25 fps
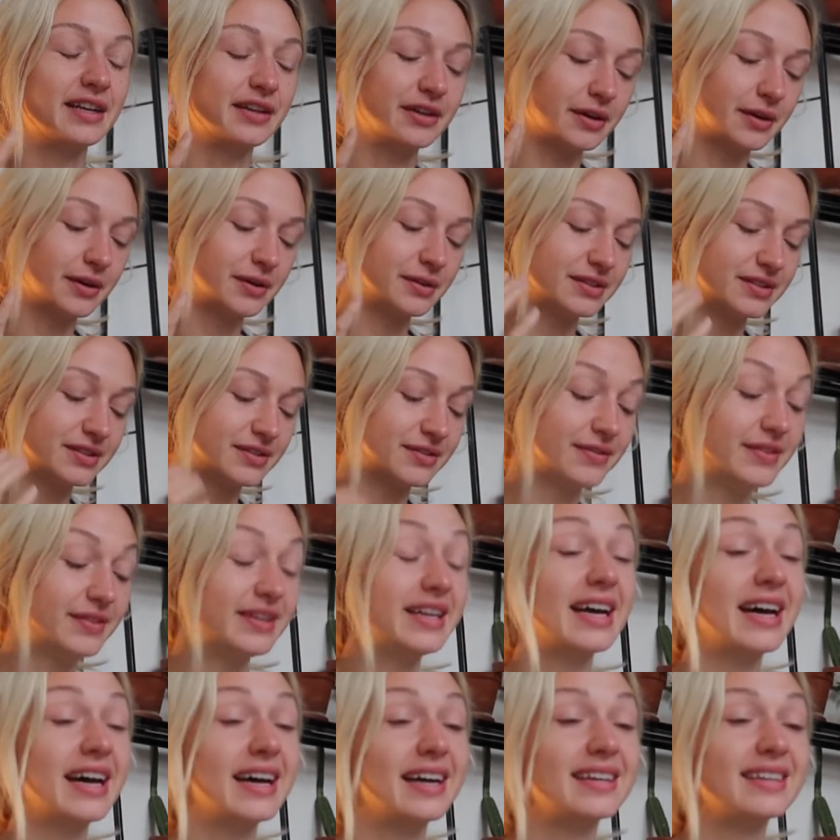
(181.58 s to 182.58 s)
goes
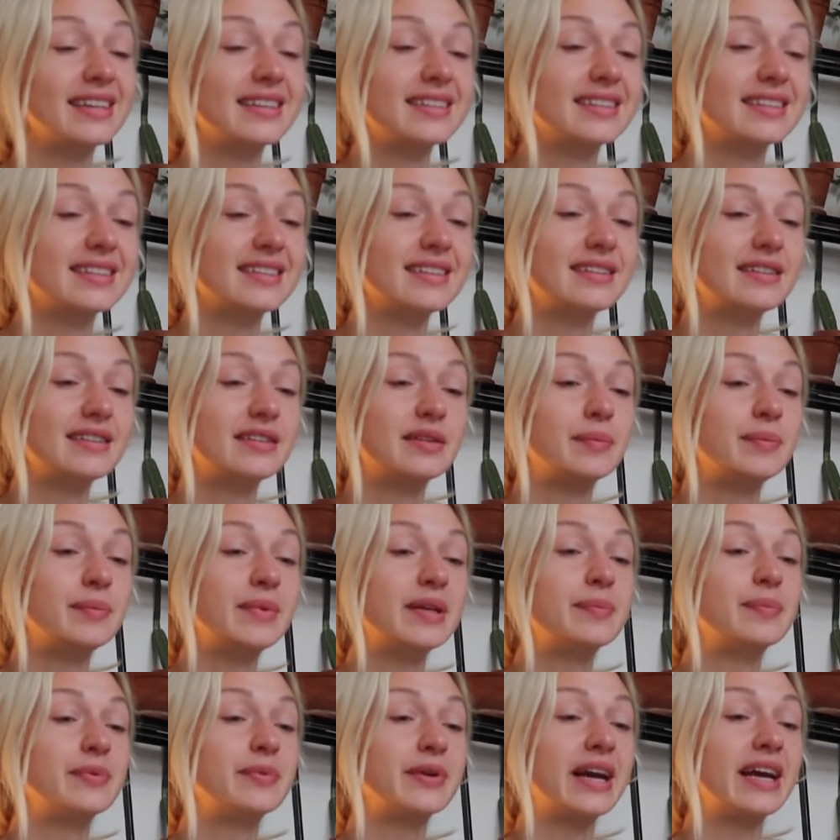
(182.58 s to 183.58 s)
via the
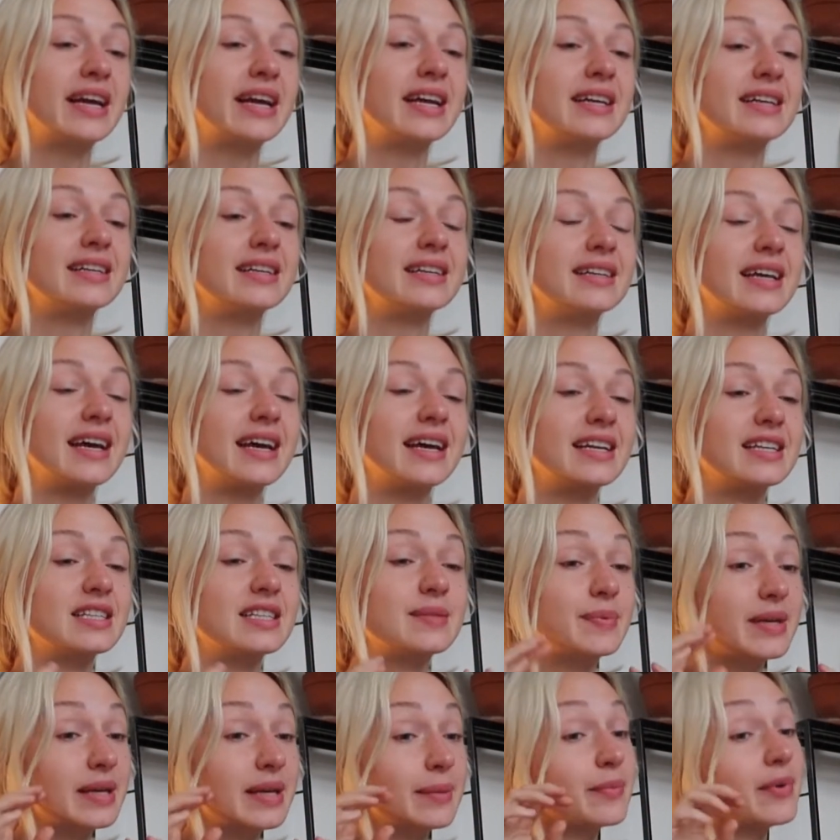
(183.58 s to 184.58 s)
midbrain and it's
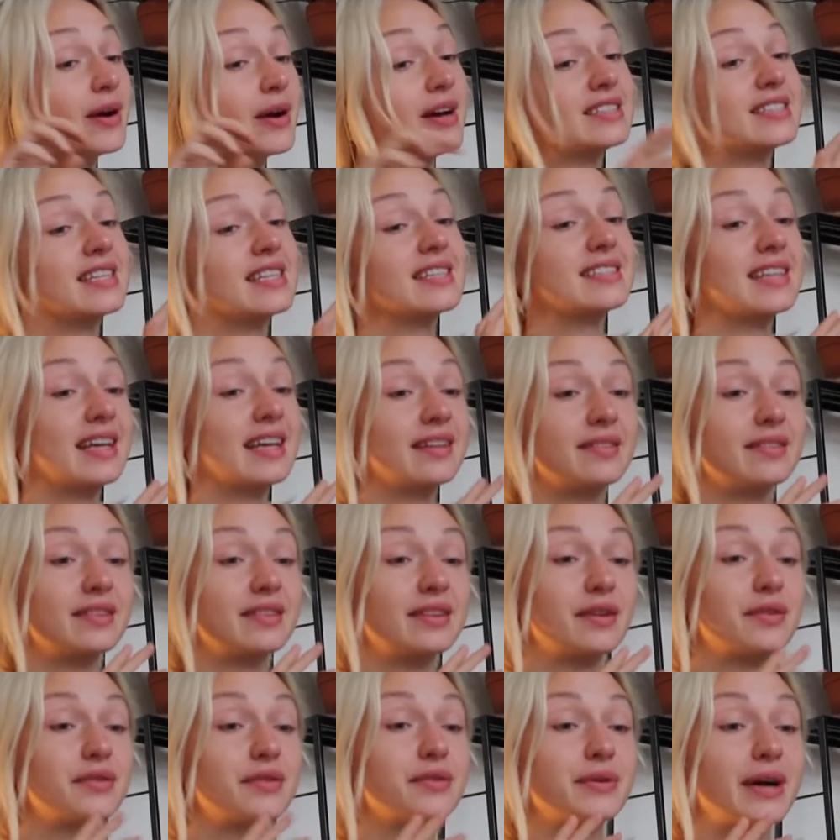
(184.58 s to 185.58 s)
being processed then
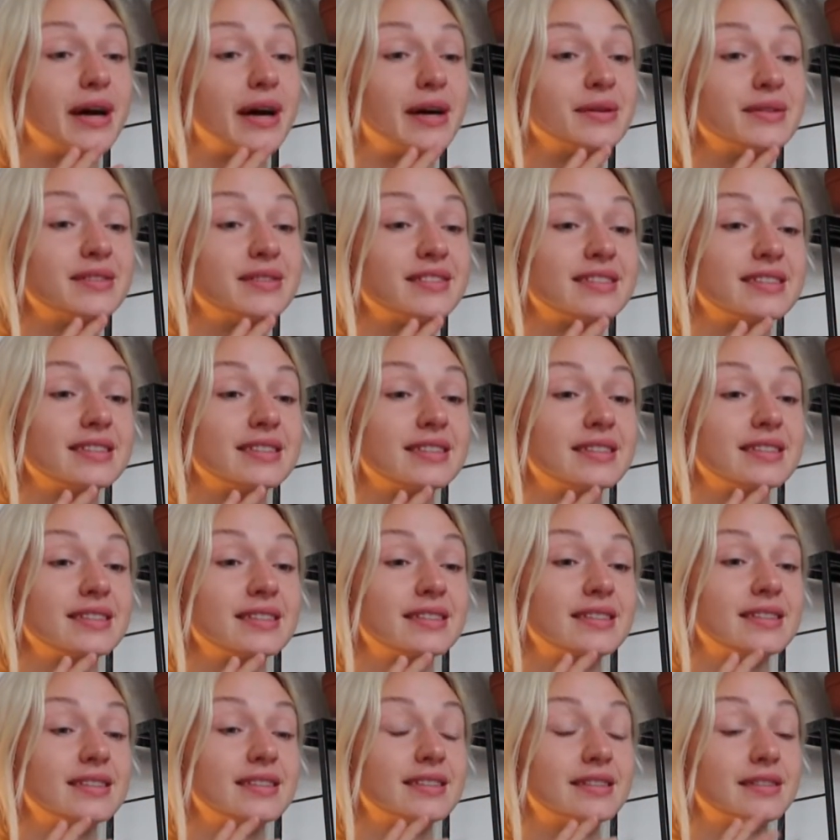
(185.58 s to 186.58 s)
throughout
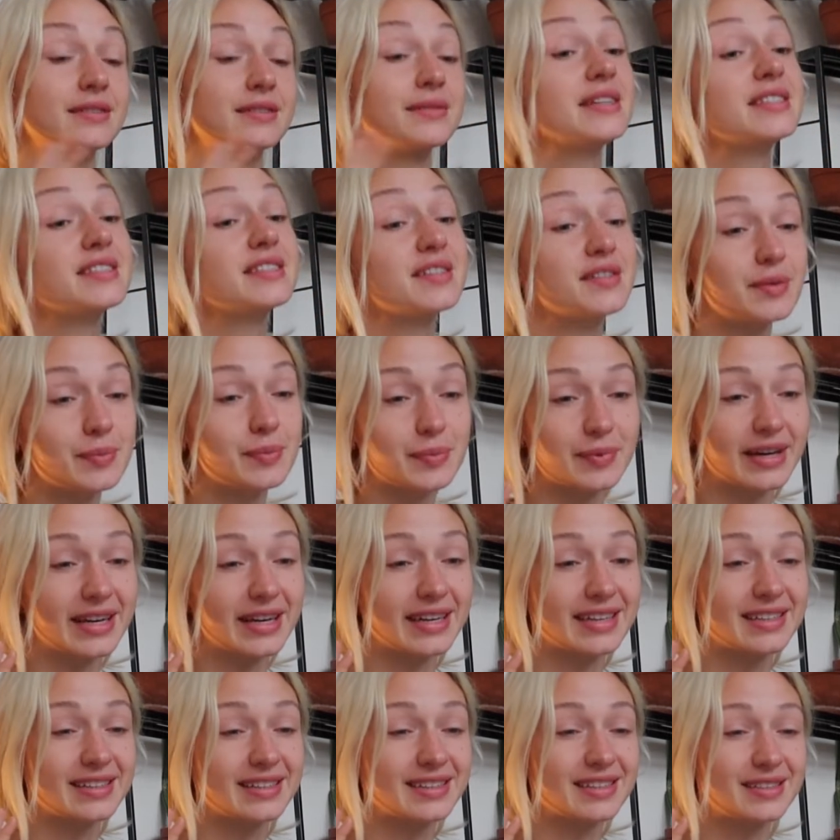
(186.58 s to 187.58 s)
the rest of the
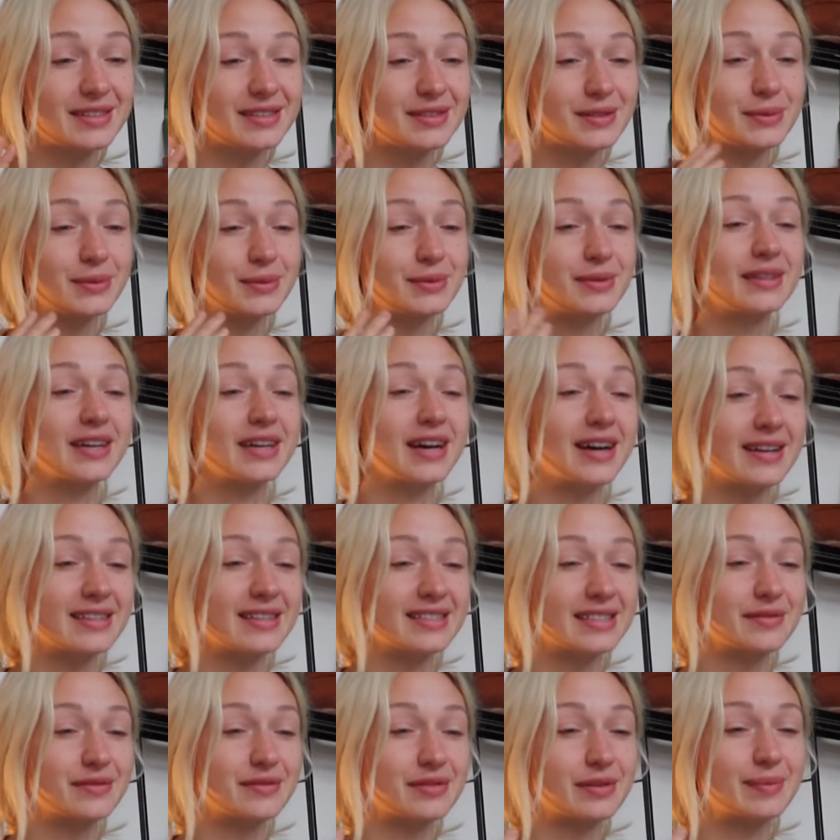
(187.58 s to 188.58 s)
brain to cause
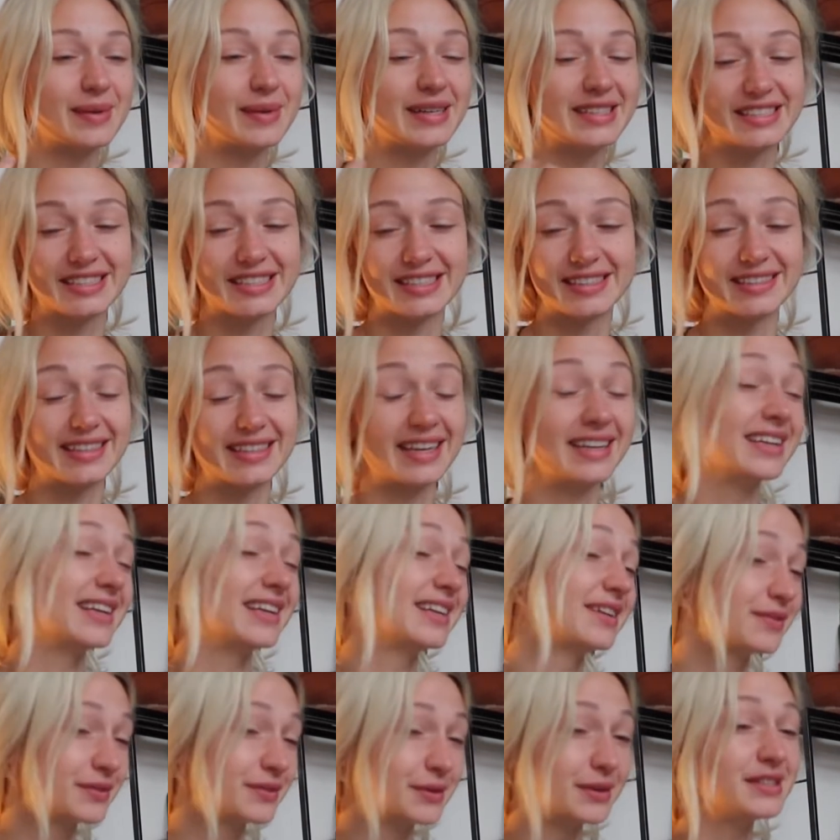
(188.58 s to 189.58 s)
information, and then
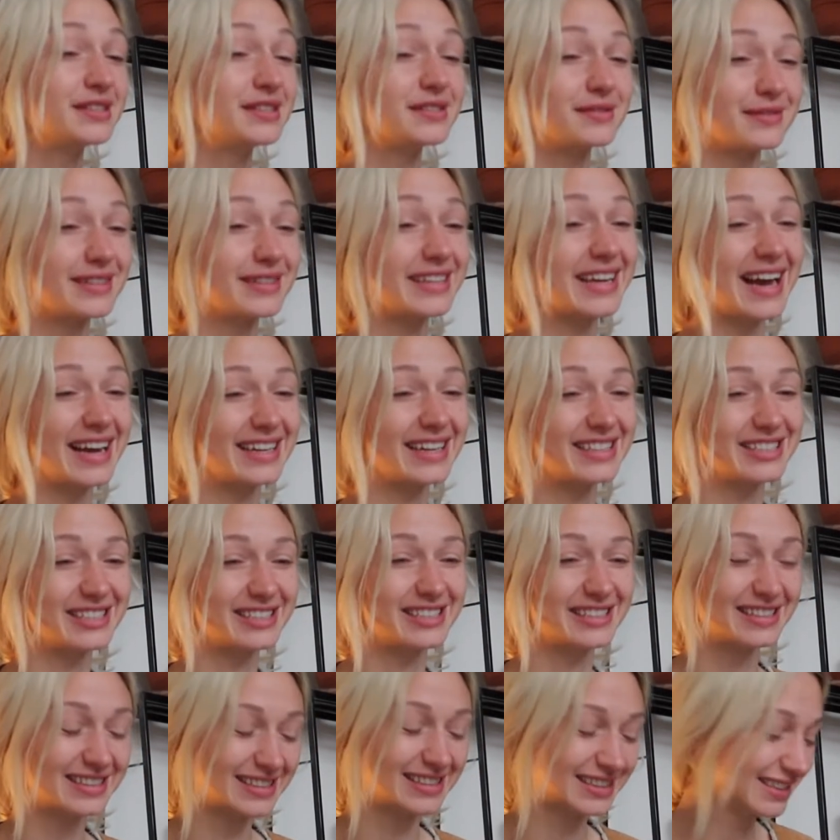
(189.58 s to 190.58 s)
of course the
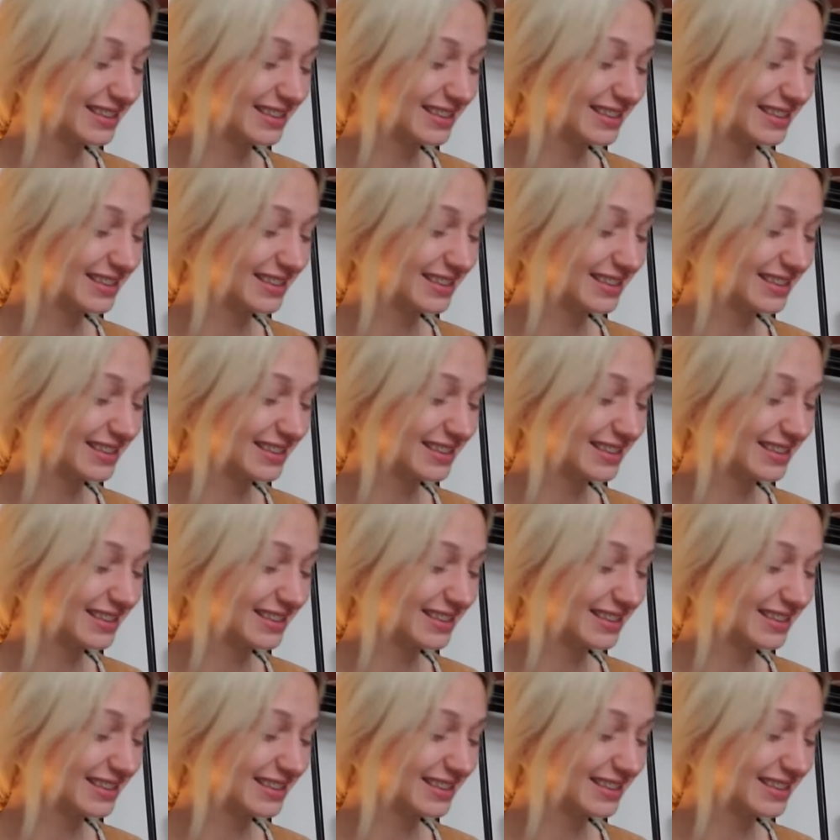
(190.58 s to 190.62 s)
reaction.